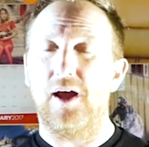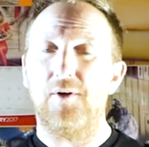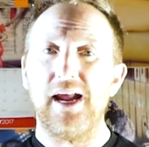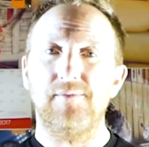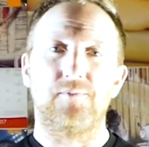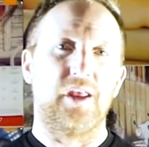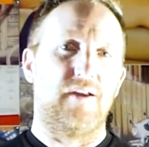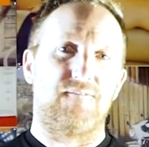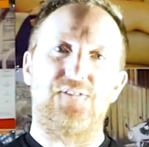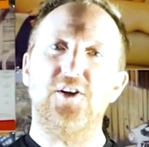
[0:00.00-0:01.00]
all right?
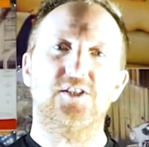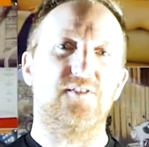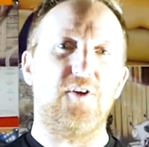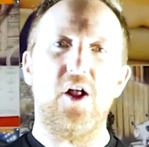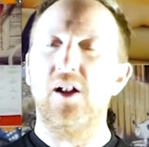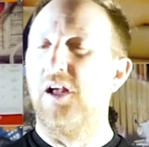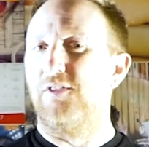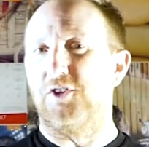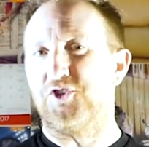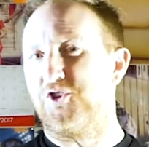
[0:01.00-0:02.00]
First of
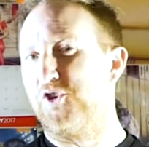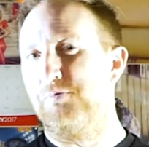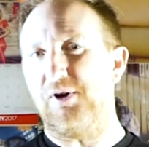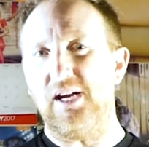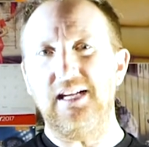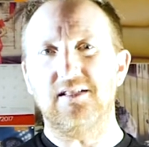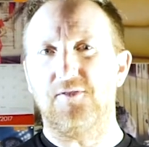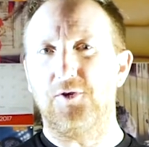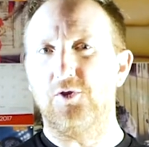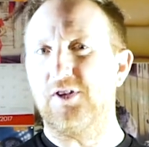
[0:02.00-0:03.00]
all, the super ease
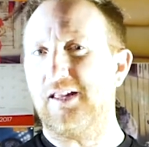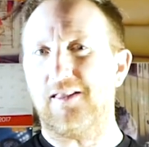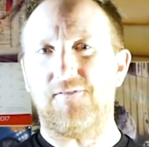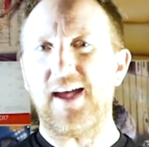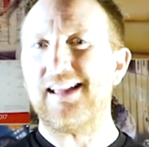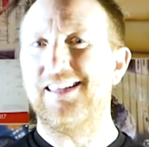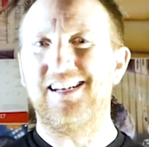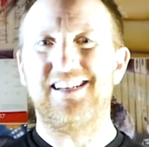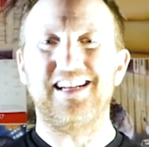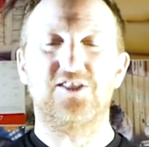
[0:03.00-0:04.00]
of using it, the fact that
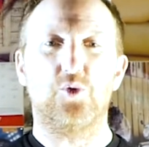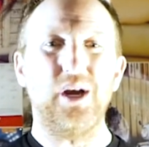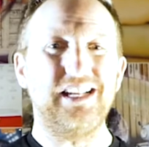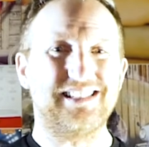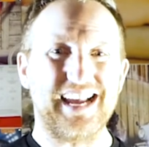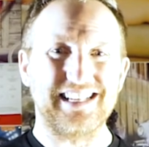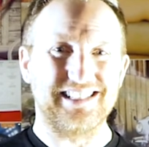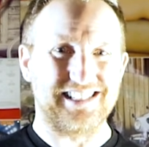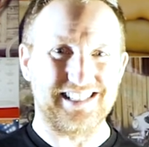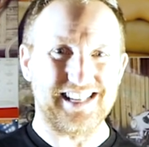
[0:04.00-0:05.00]
it takes 20
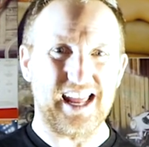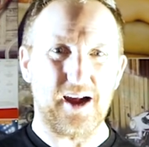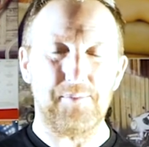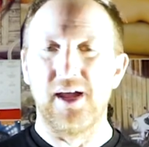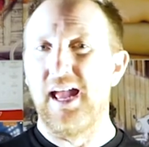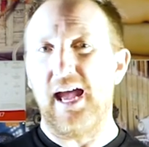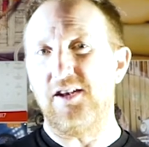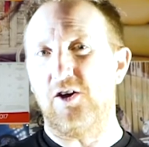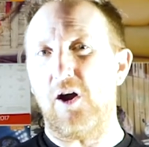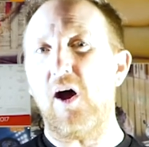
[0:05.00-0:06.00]
seconds to set up
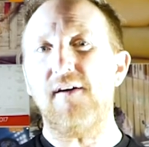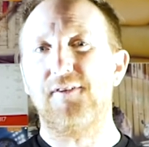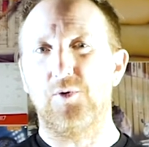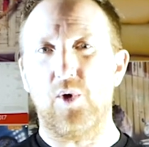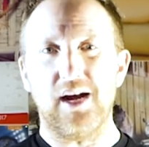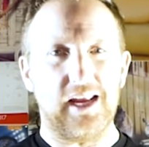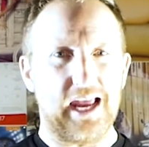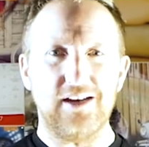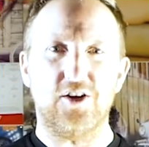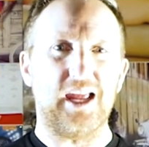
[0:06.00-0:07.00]
and you're off and running
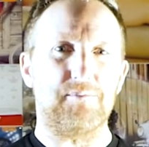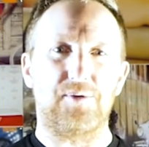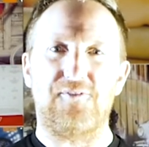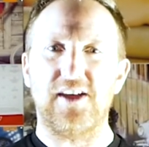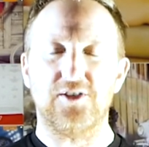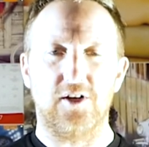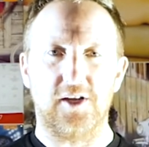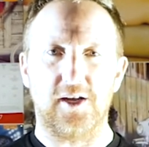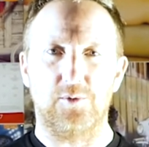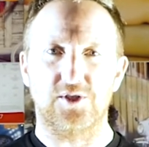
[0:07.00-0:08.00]
and you're getting professional
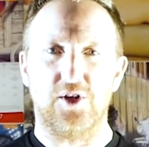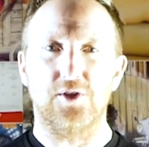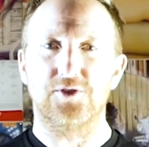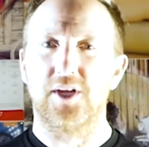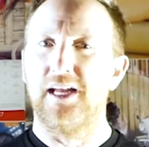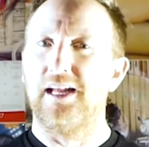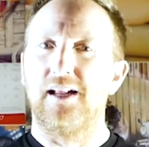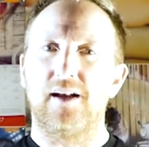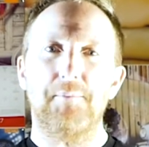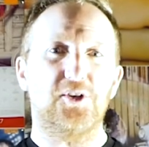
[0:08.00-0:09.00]
looking results.
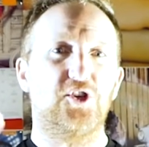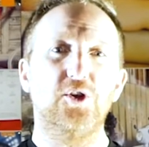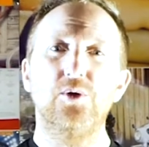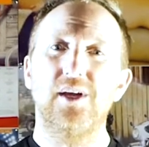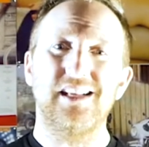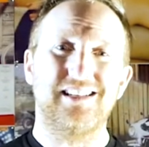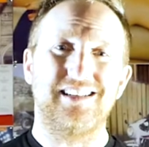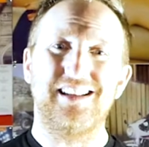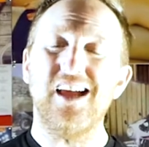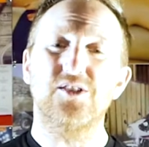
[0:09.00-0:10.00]
Number two,
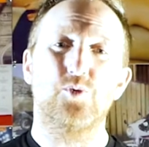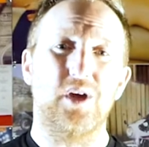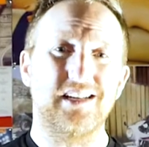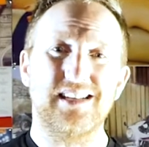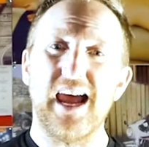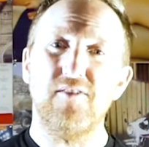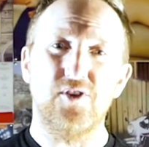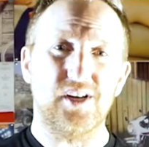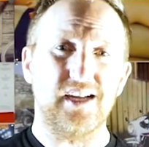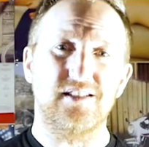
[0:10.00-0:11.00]
it does what it's
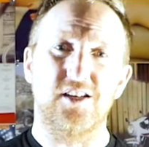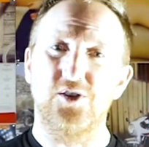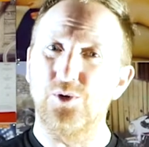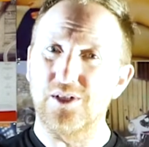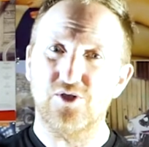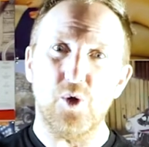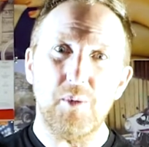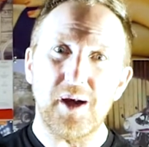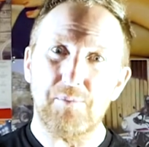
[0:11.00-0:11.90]
advertised to do, and so many